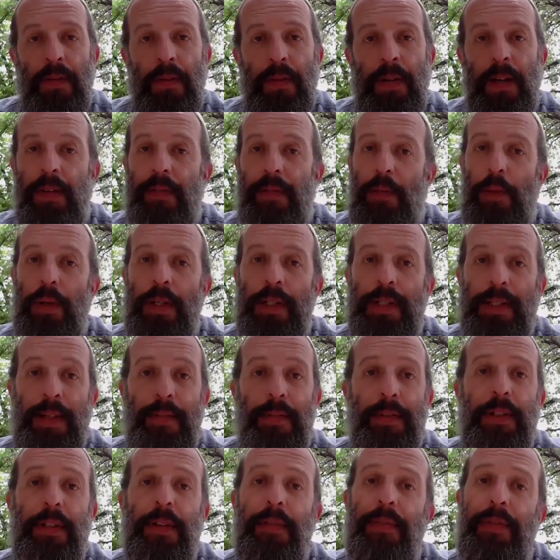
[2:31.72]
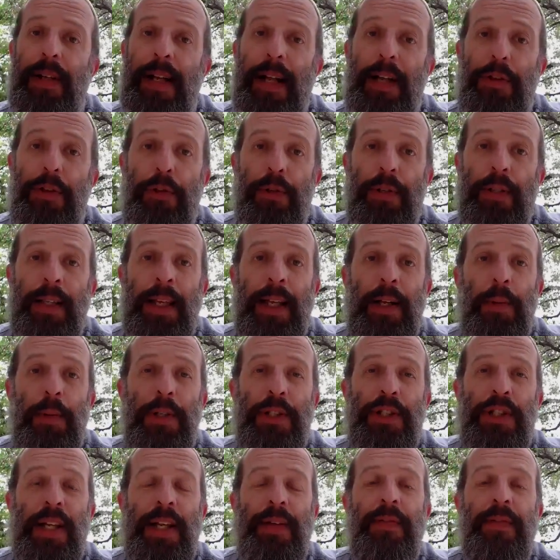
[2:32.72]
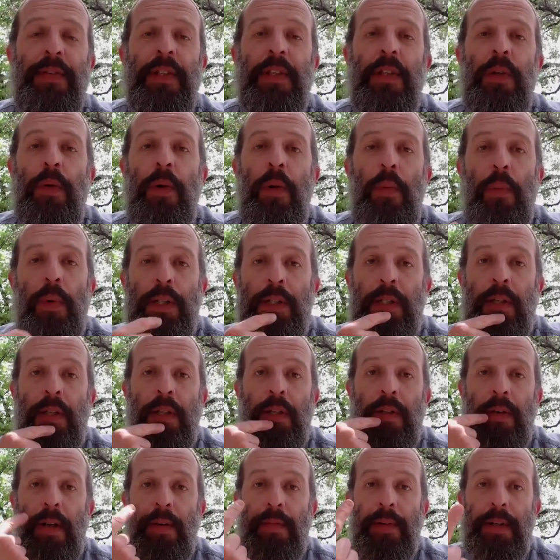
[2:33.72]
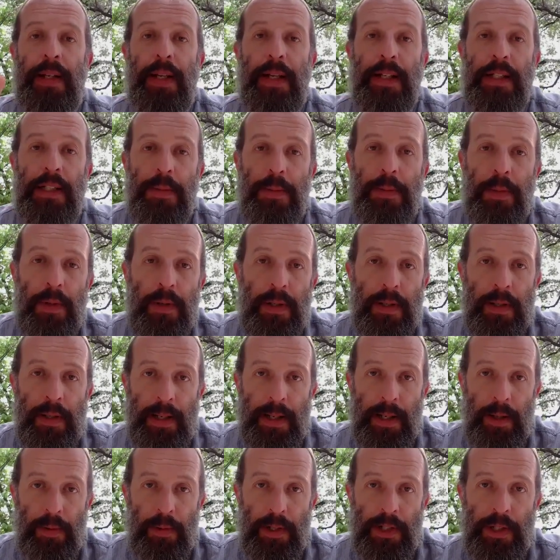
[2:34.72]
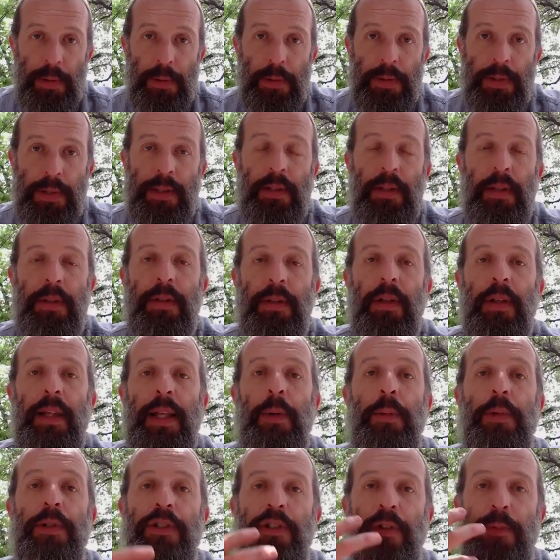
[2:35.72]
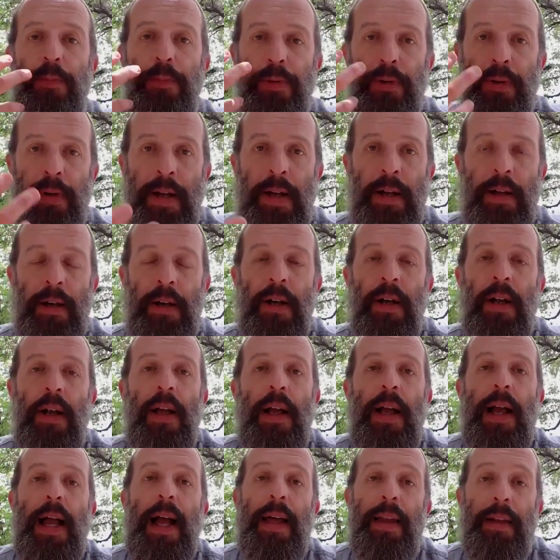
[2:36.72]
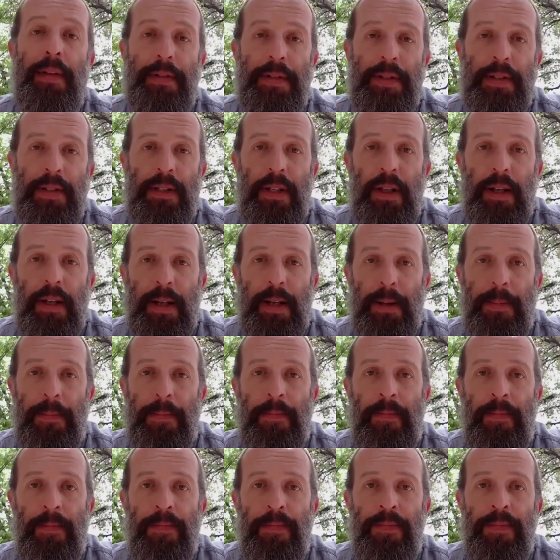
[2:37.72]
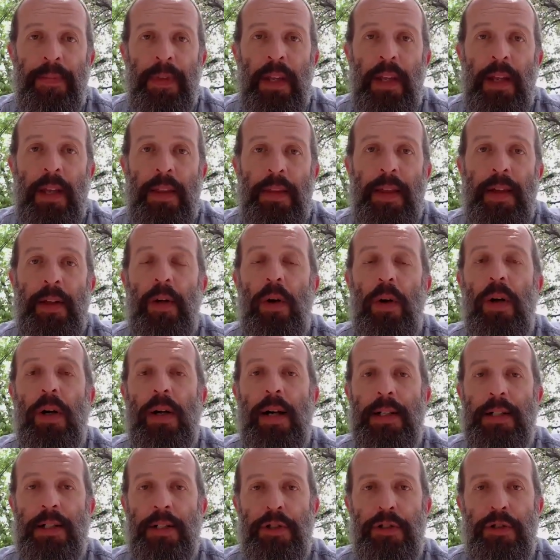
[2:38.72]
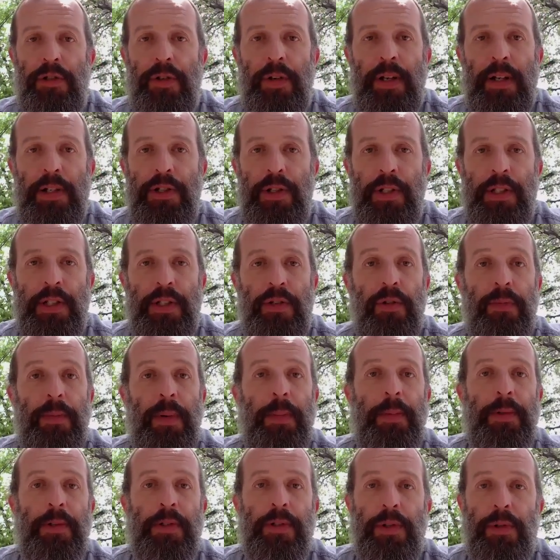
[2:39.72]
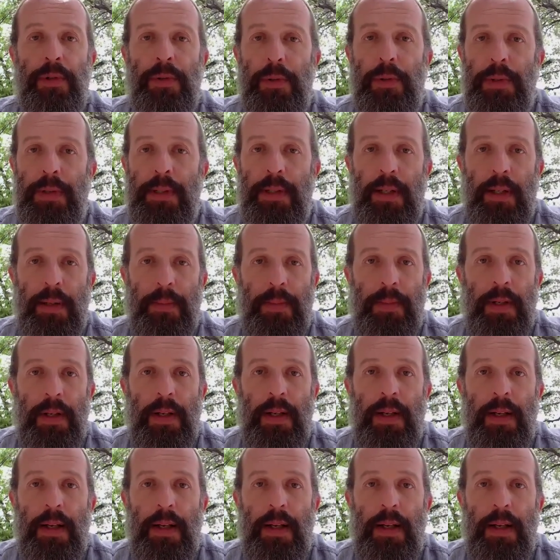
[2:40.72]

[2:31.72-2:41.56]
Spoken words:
Right? Of course, never to forget their language, even though it wasn't their everyday spoken language. It was still the language of prayer and of study. They had all kinds of traditions to remember Jerusalem.